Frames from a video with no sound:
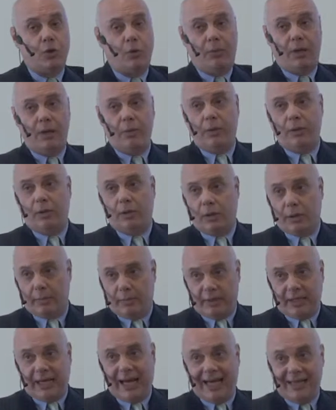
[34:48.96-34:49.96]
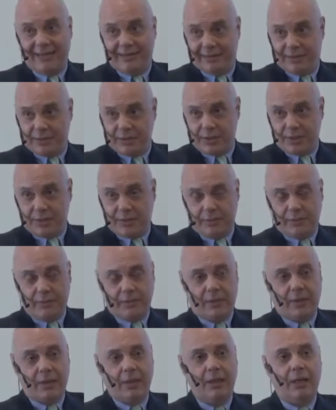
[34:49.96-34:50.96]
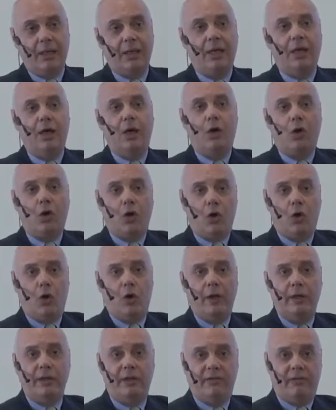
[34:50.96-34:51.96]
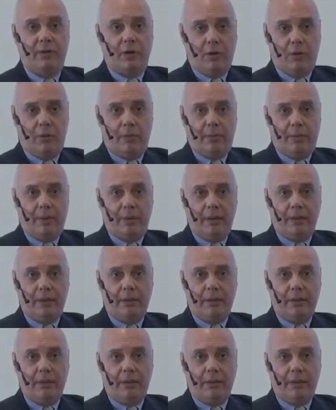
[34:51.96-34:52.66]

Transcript: normally we talk about hunters, go and develop,